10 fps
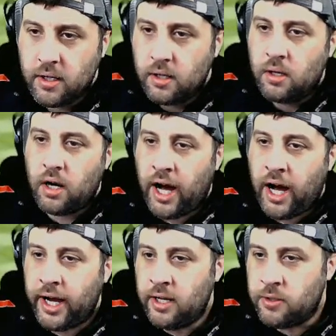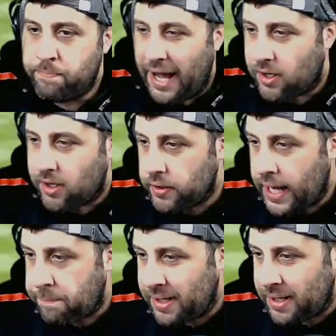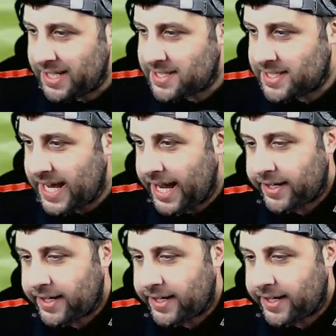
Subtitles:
Ireland back on that blitz attack.